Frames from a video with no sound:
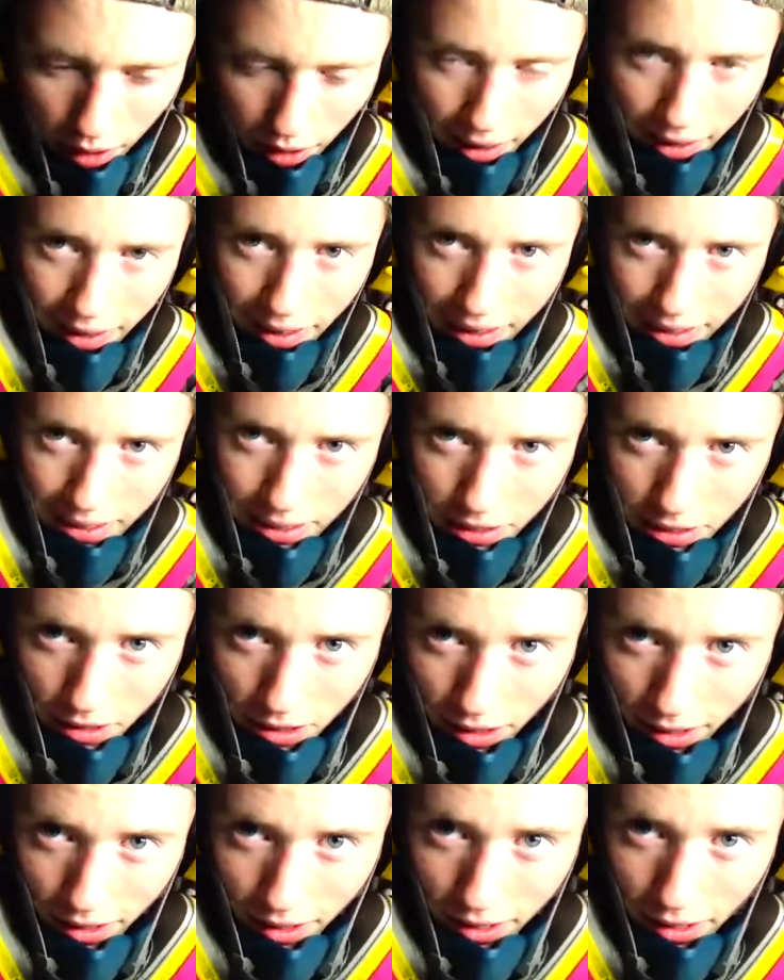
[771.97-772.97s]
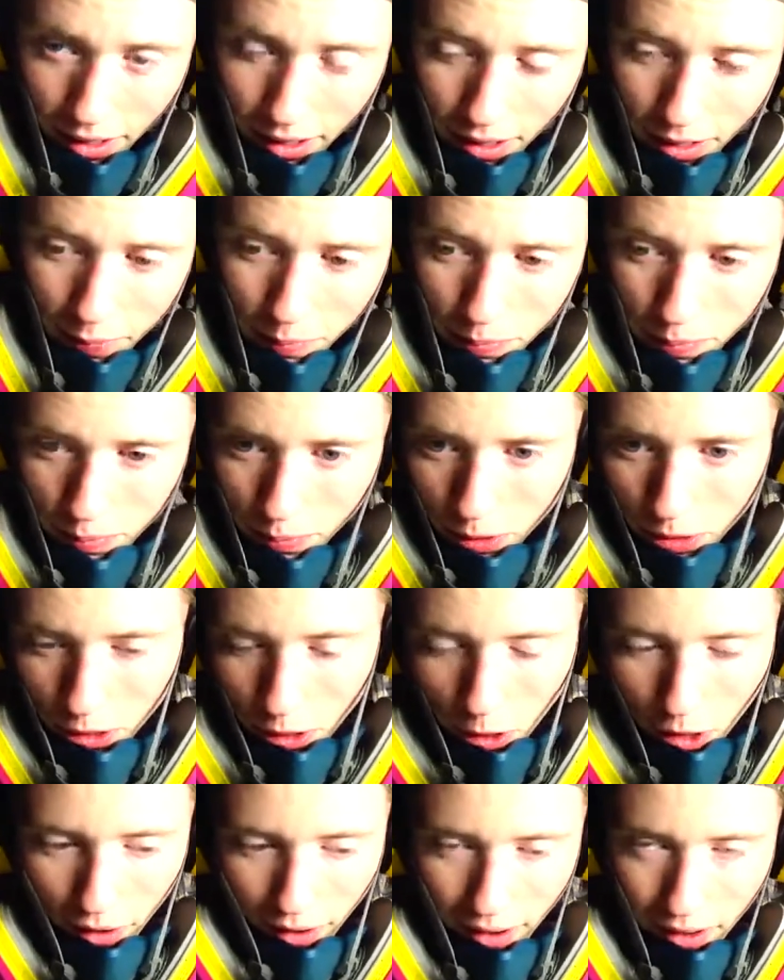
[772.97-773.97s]
and you know,
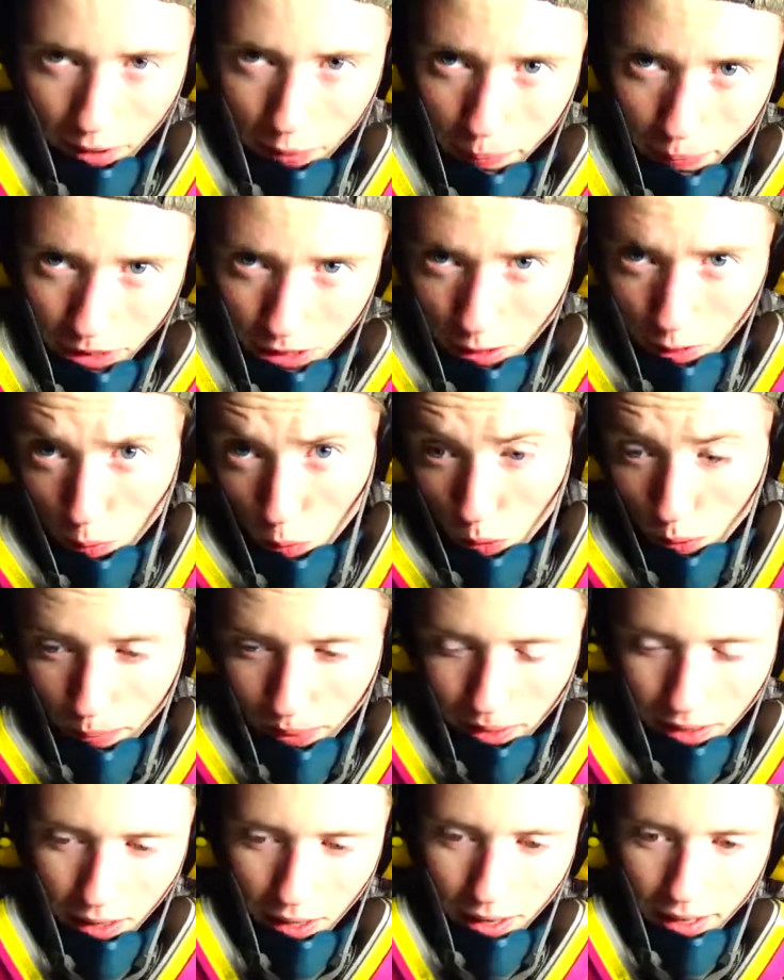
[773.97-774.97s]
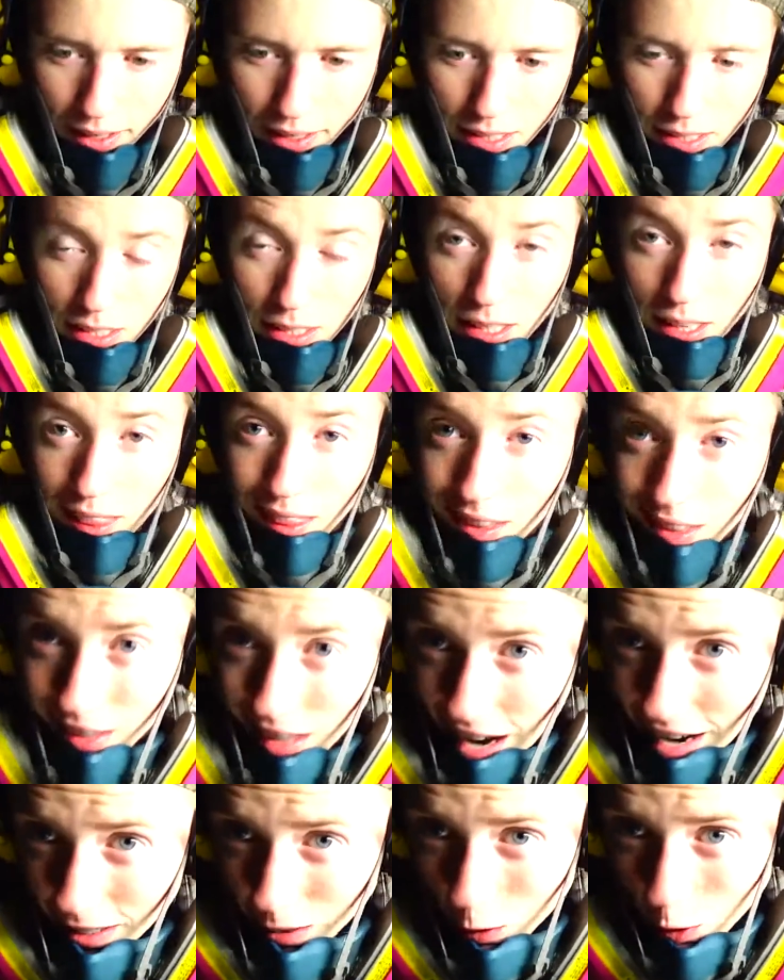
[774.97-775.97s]
I kind of mess up where my line is,
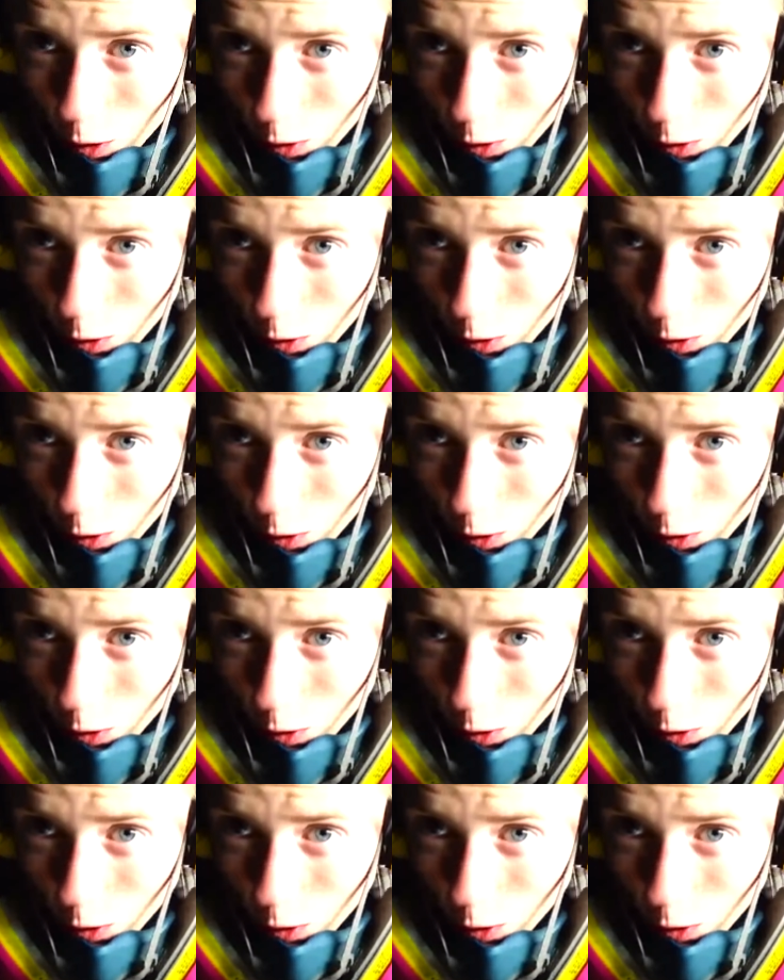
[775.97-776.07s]
that is